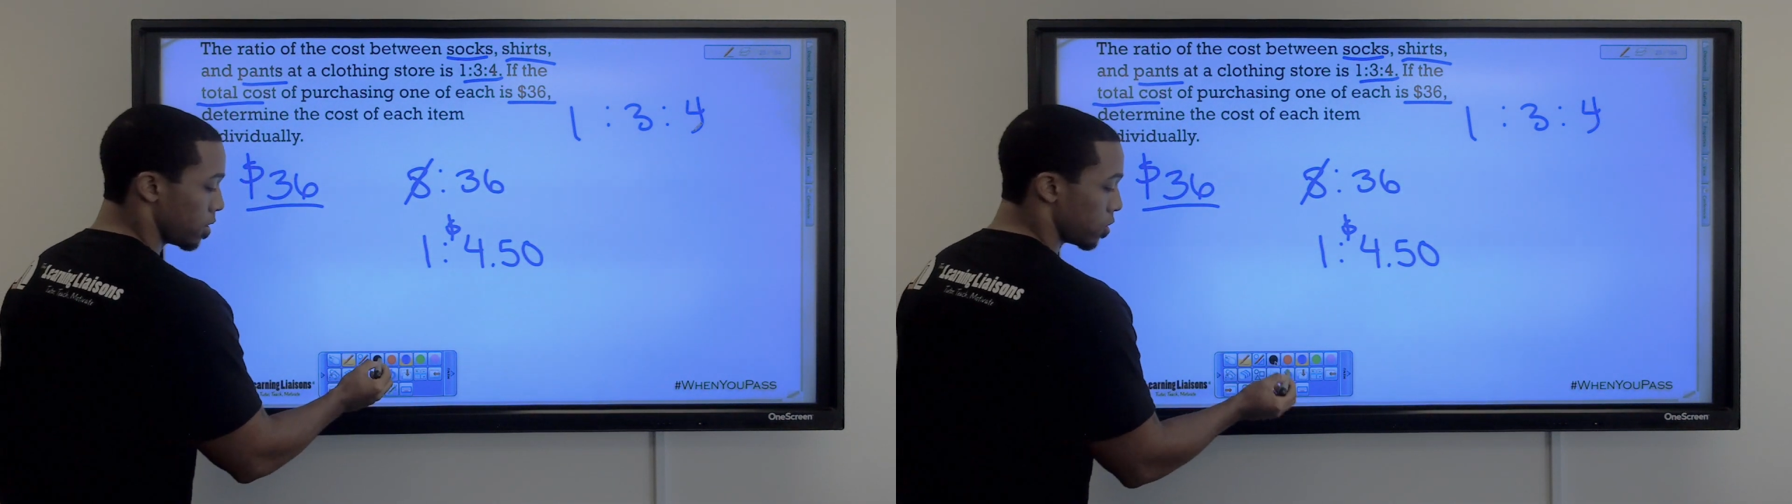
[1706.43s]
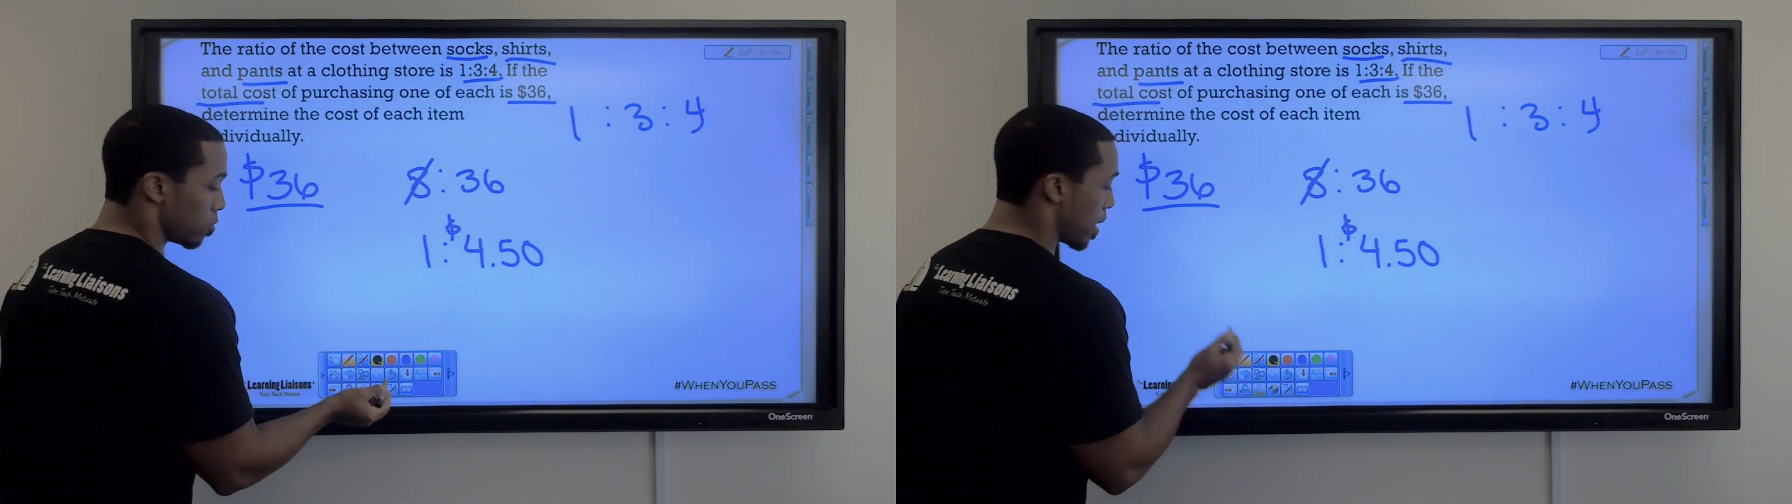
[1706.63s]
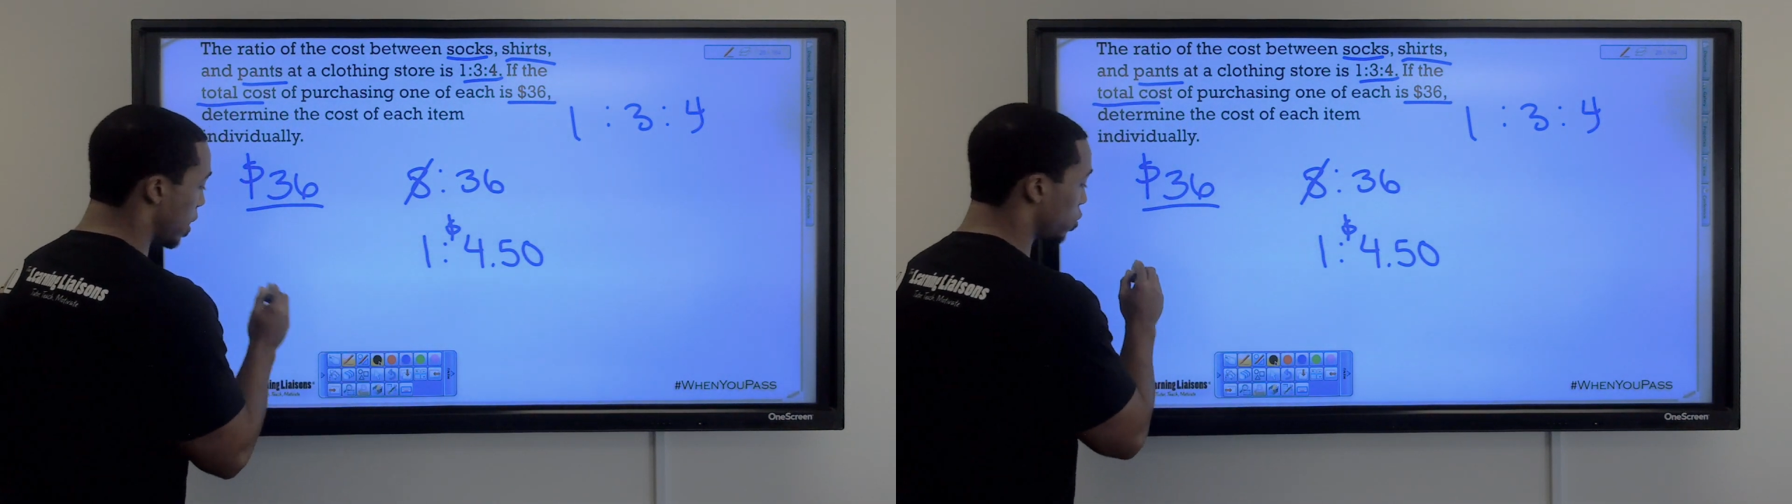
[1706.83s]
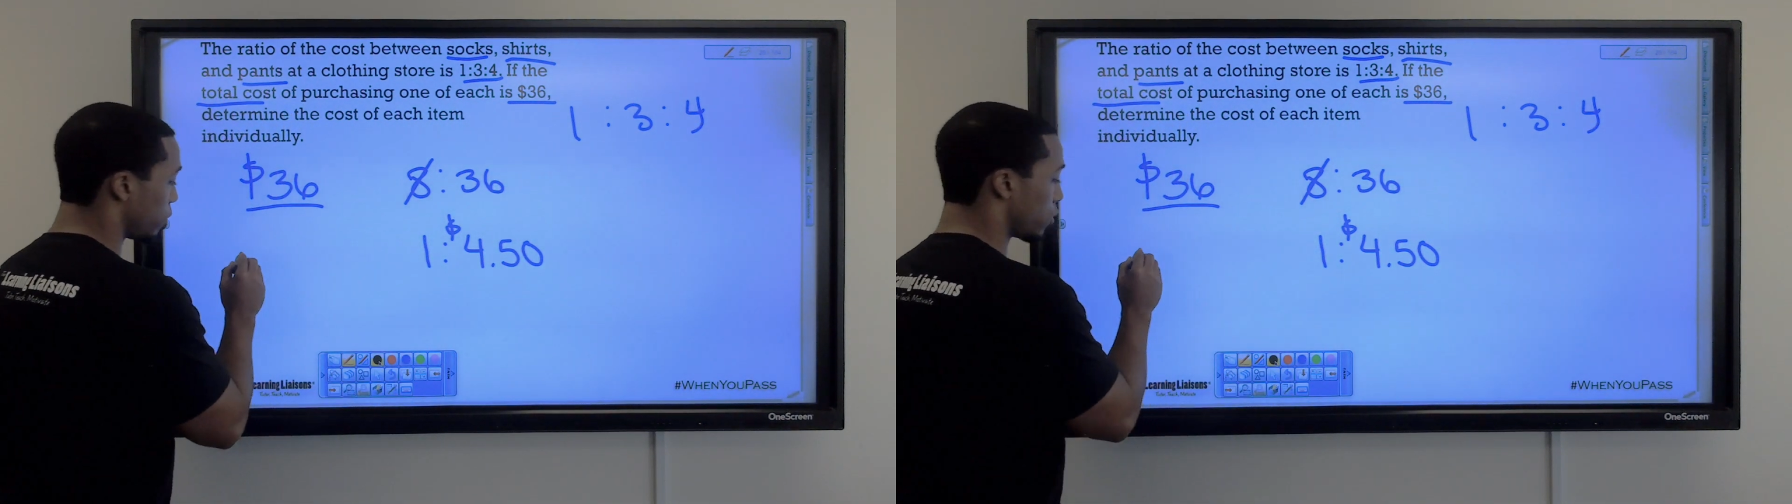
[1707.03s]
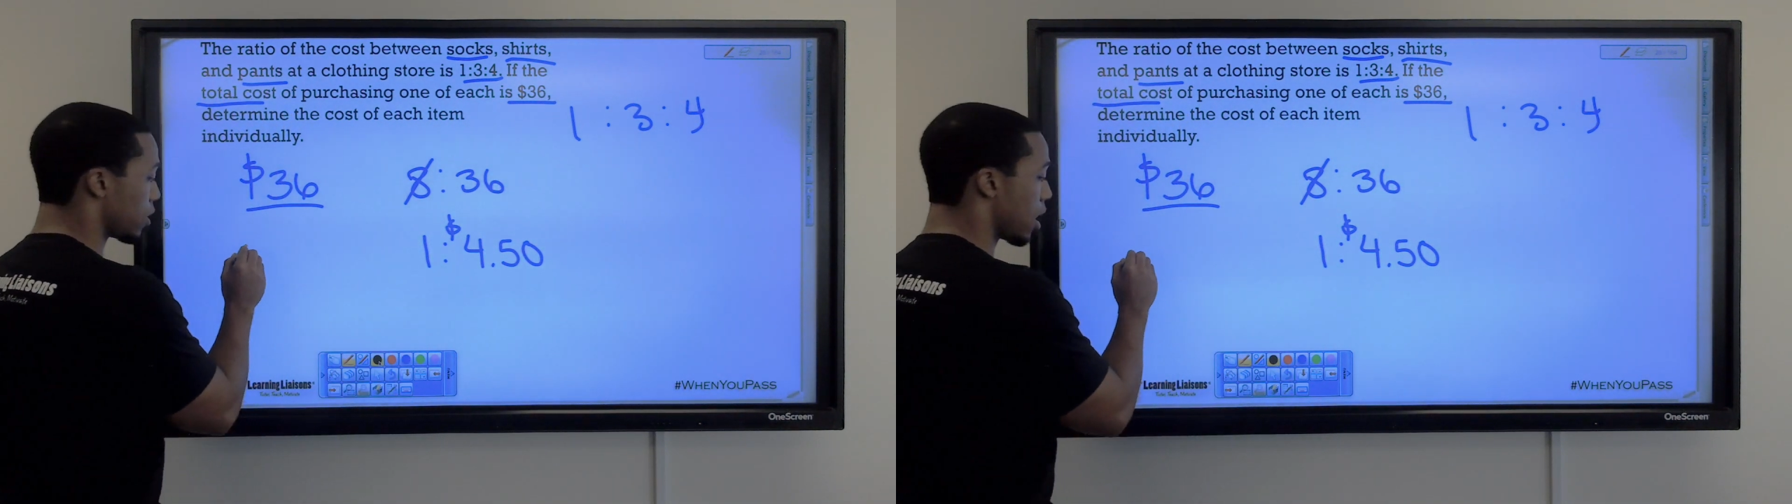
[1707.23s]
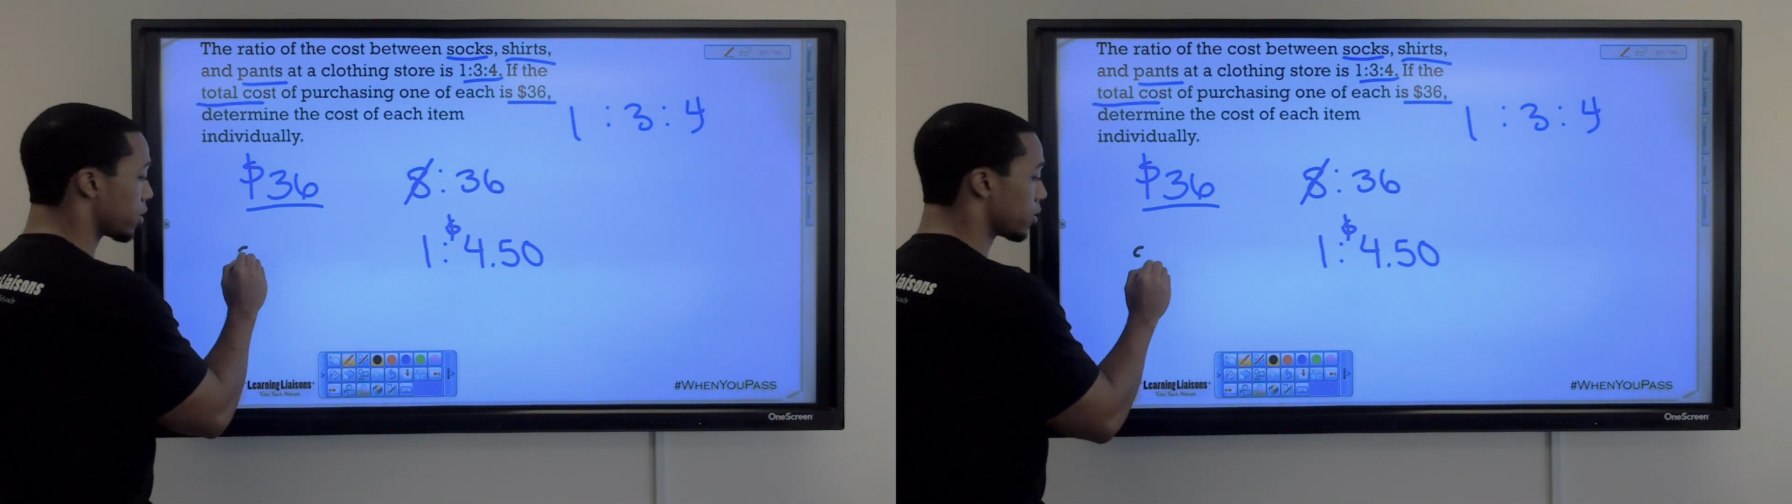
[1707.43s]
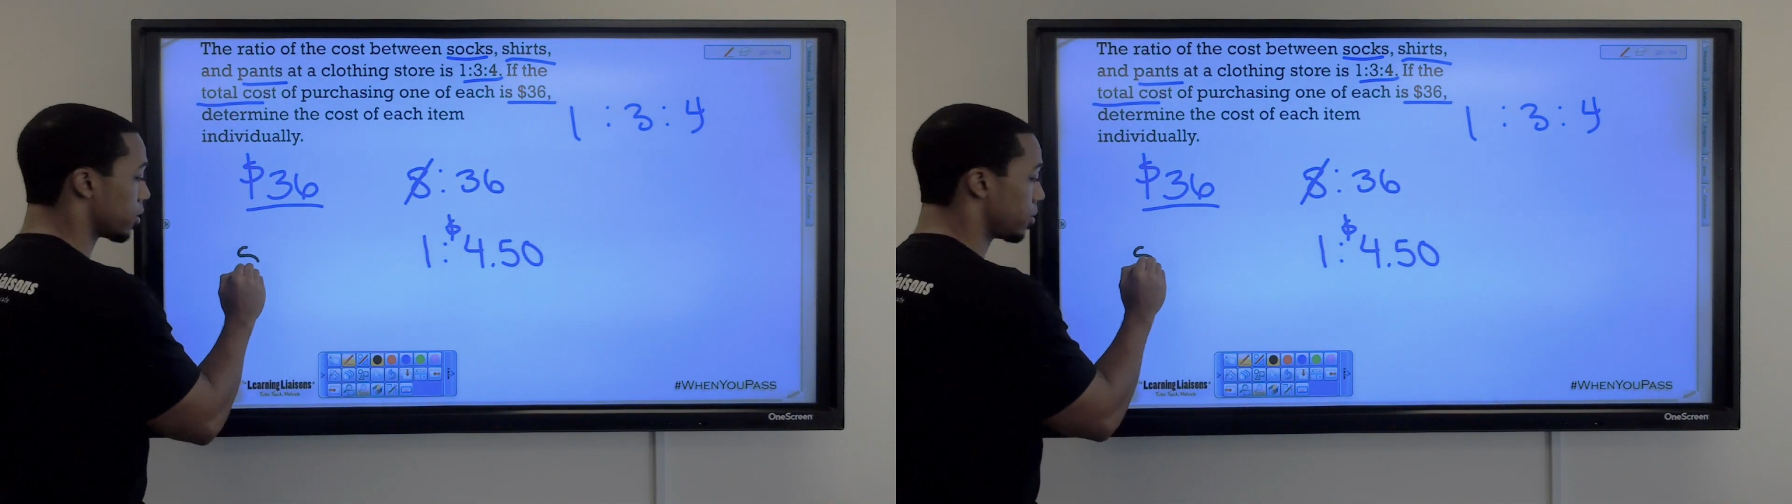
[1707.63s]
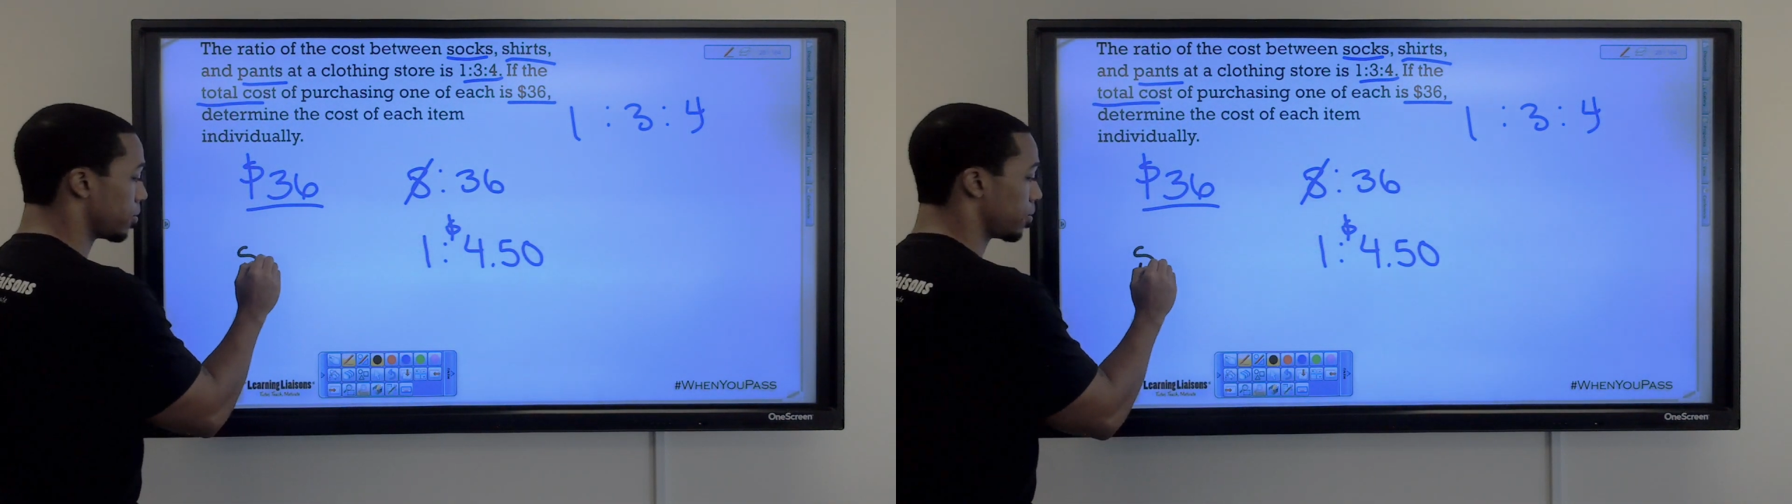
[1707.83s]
So my answer for socks